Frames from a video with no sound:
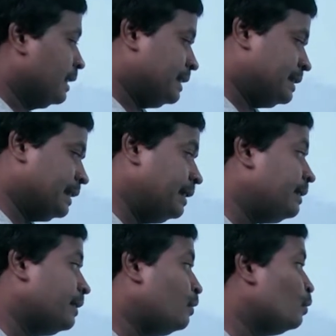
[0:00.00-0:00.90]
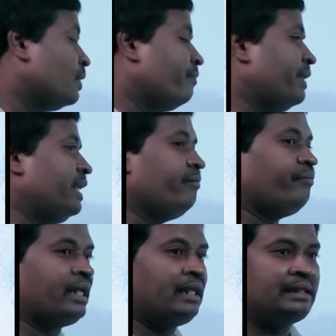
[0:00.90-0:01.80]
center to the
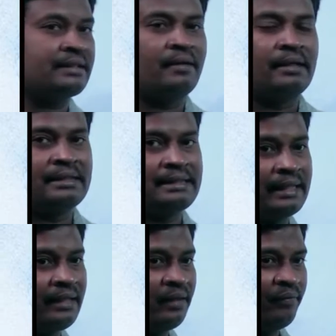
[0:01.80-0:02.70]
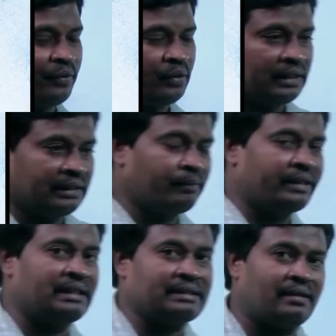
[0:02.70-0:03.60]
peripheral is called as a centrifugal, nothing but
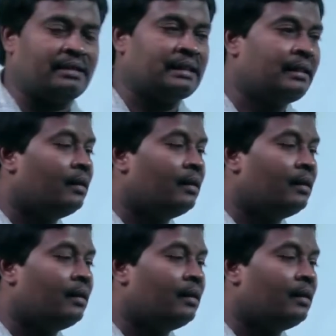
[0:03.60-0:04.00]
it is called as